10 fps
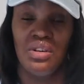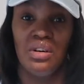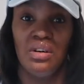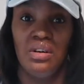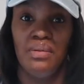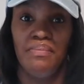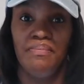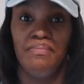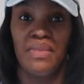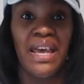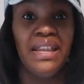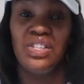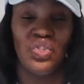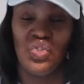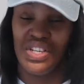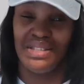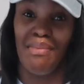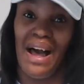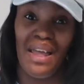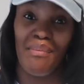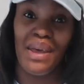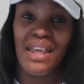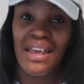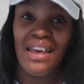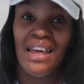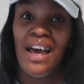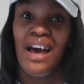And this is just my opinion.